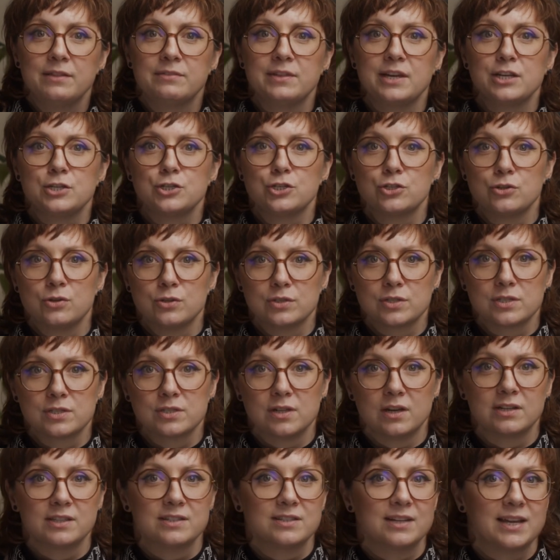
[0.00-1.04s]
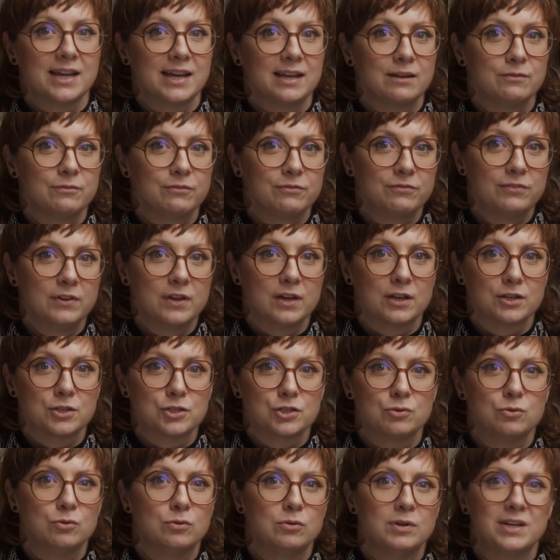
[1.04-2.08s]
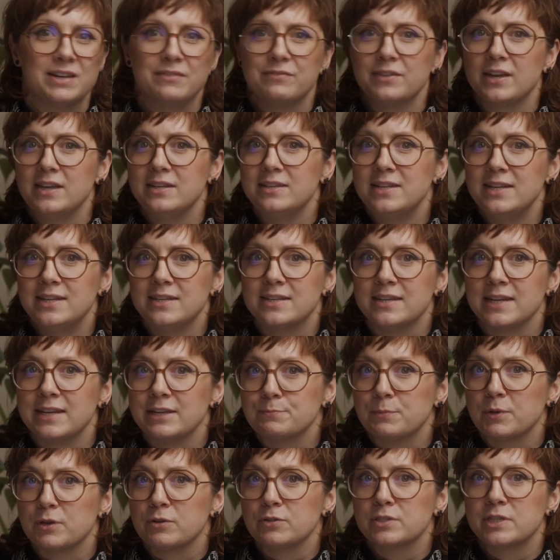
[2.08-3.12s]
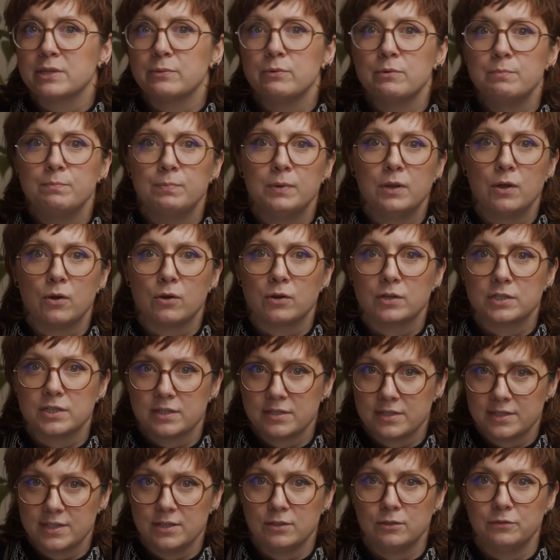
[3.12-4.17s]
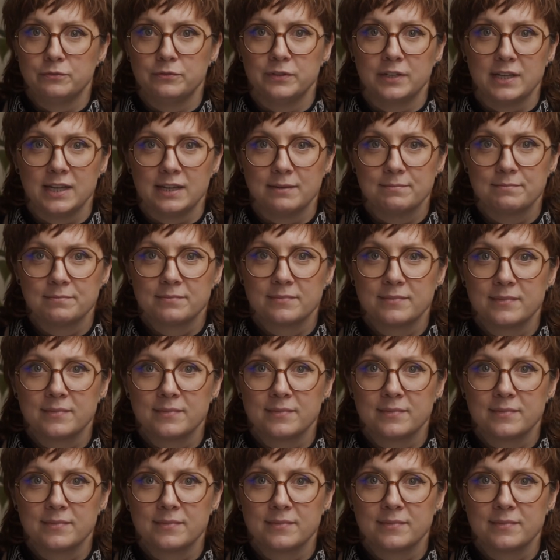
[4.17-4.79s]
Their shots started to land flush, or if they didn't, it's because they were blocked skillfully.